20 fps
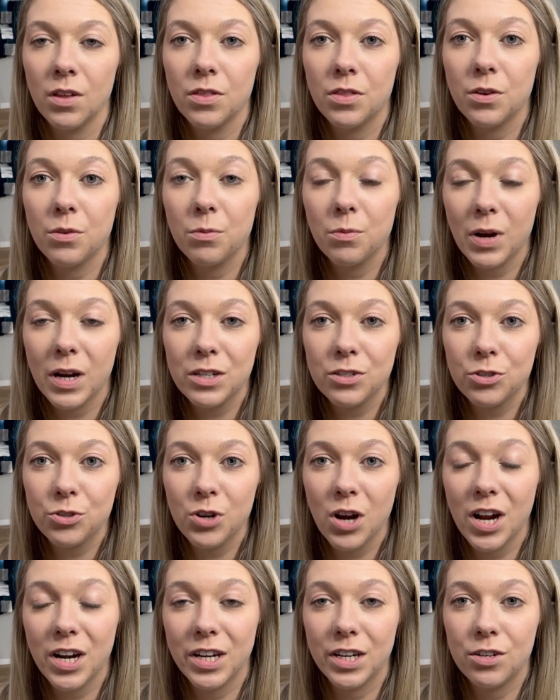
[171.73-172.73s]
The
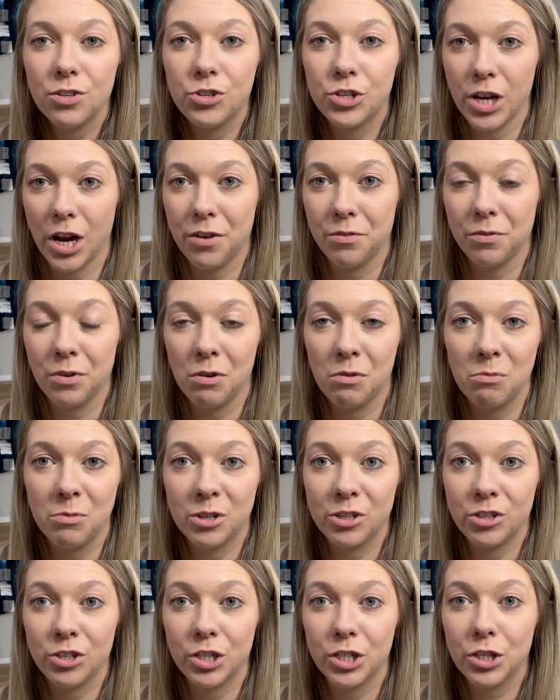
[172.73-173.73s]
restaurant in general
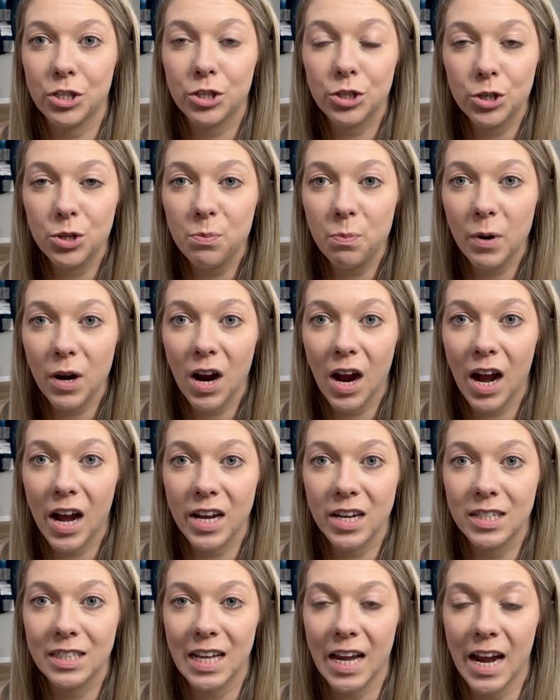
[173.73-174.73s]
was just super high
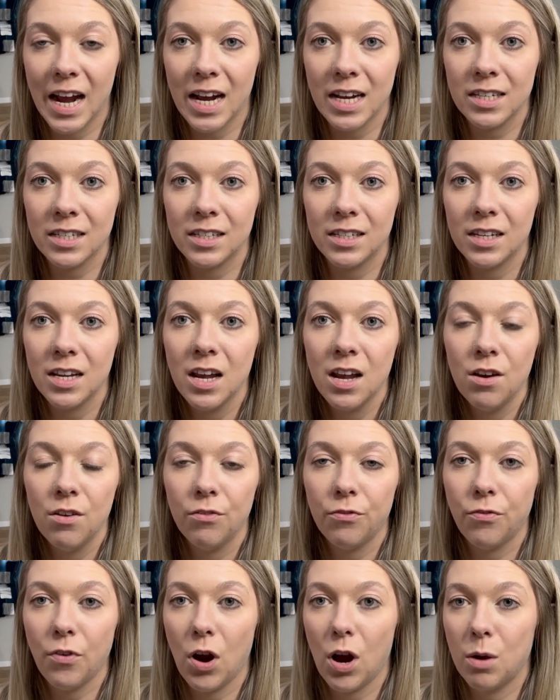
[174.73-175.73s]
class
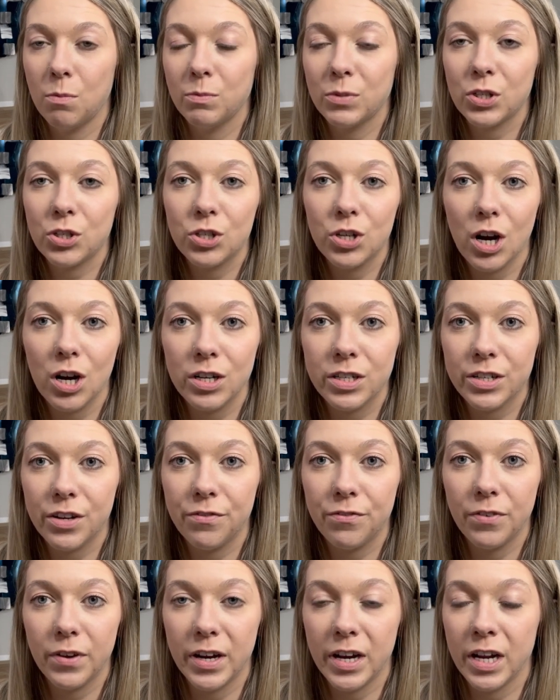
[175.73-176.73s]
from start to
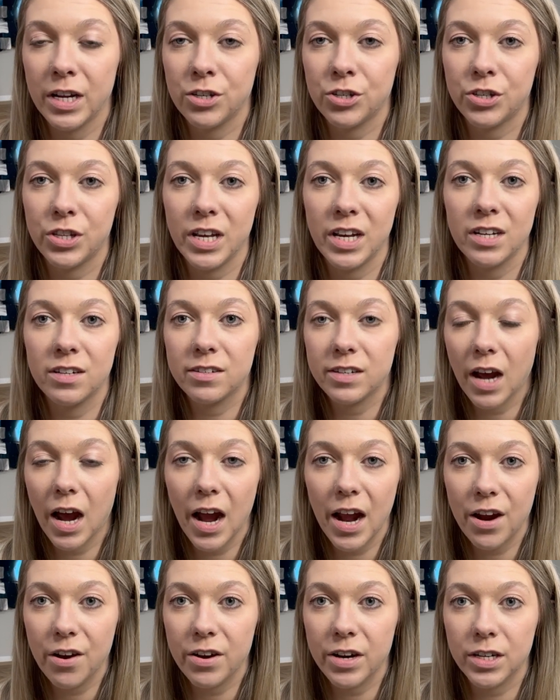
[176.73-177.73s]
finish, the
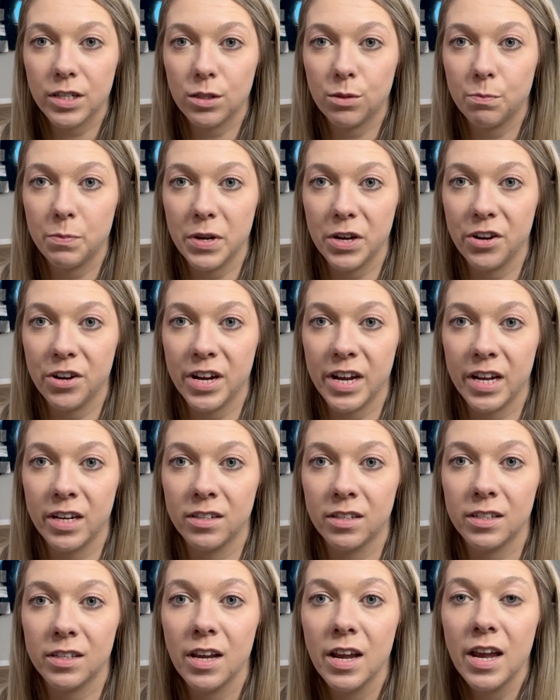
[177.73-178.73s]
entire
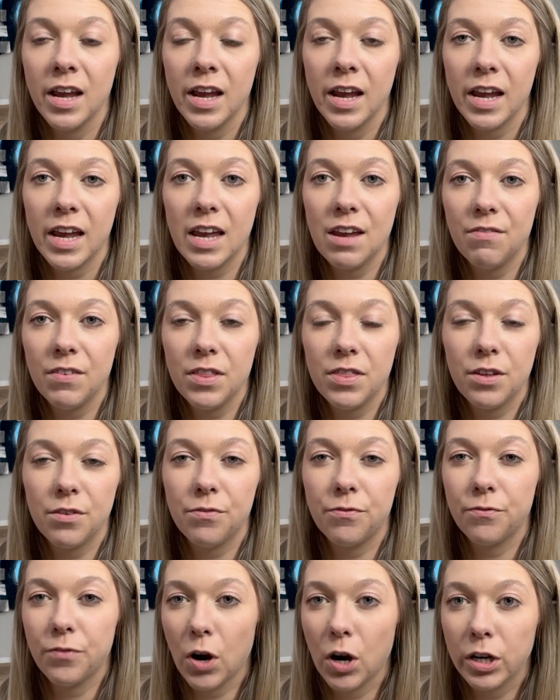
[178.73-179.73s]
experience. Even the
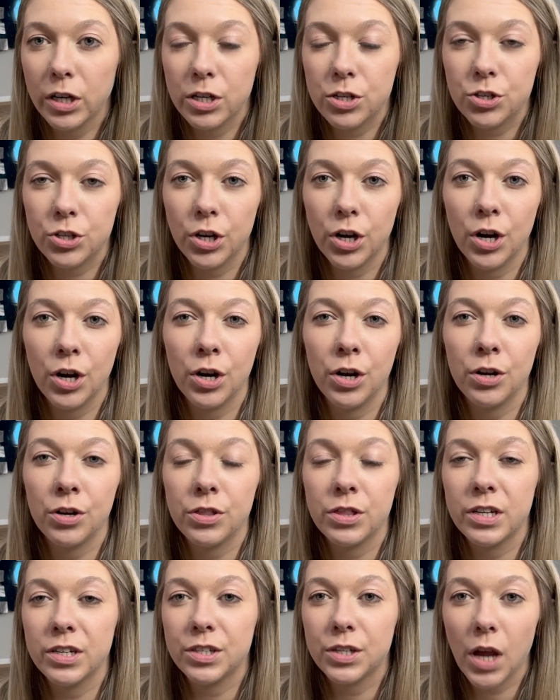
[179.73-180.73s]
furniture,
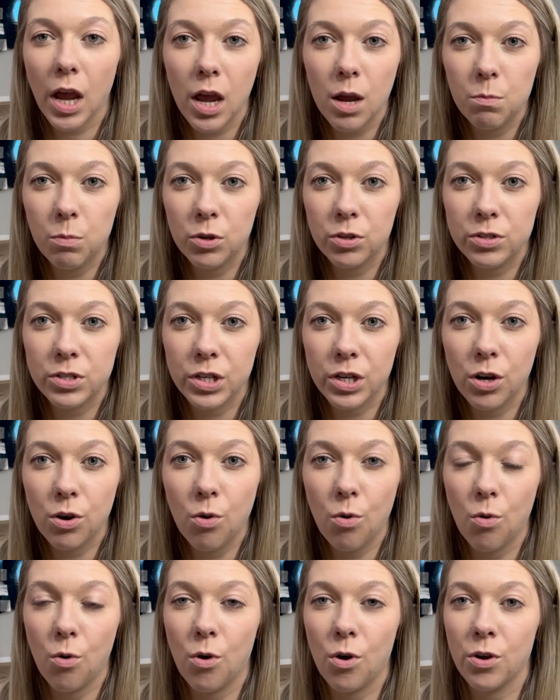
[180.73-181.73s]
the table
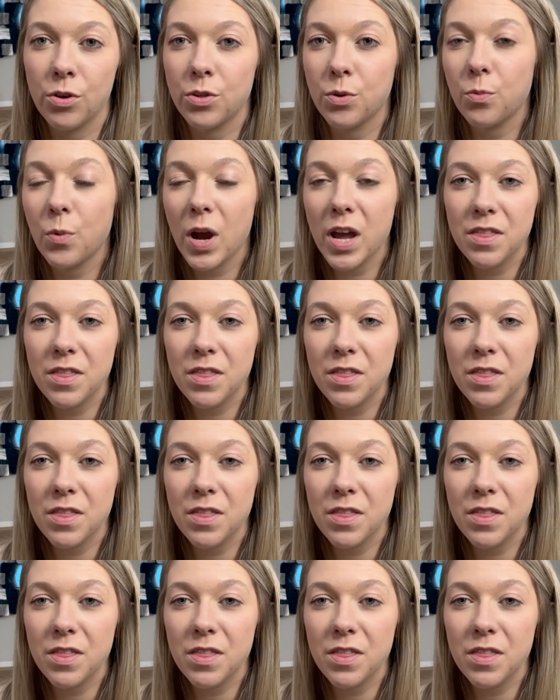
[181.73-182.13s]
decor, the way